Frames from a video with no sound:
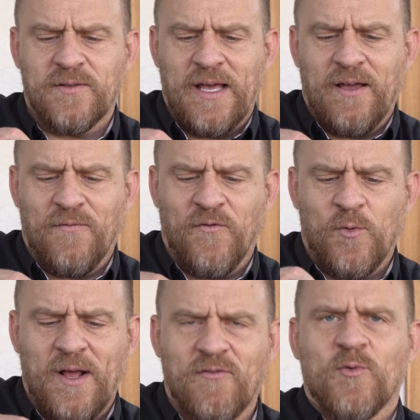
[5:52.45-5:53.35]
like for
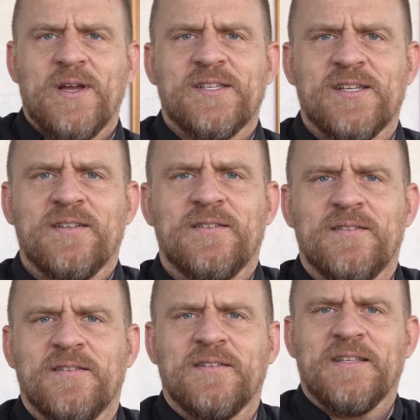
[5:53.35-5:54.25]
whatever reason
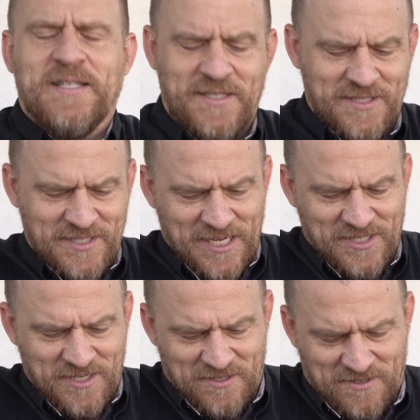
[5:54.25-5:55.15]

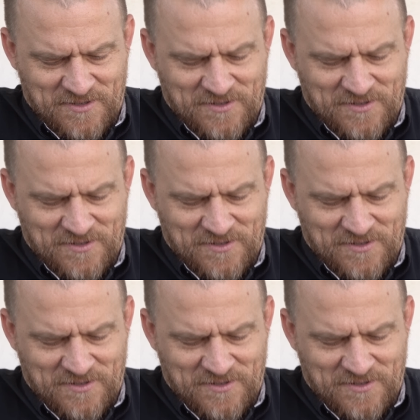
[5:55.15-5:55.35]
doesn't